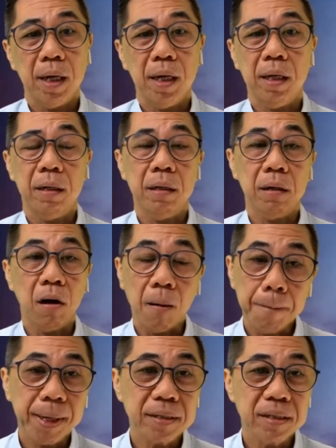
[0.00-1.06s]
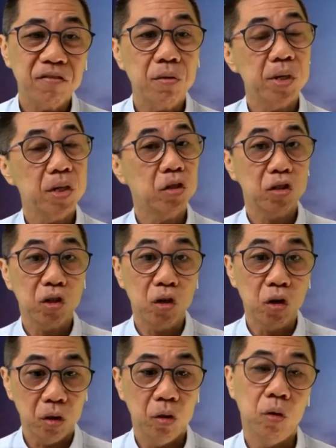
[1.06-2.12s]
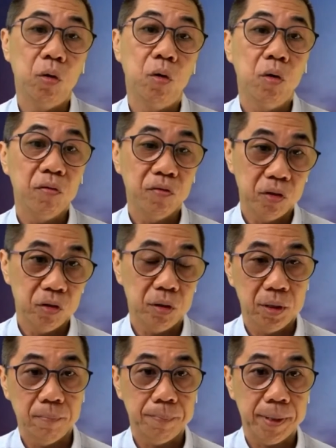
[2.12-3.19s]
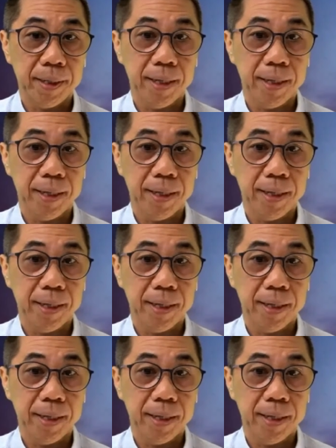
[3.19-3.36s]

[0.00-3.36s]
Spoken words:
and complex information got no visual impact.